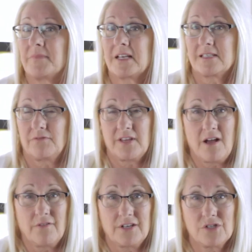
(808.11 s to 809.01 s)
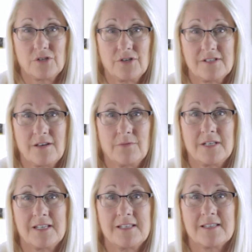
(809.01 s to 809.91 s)
except for the healthy sugars that we
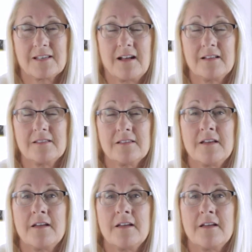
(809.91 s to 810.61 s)
did discuss.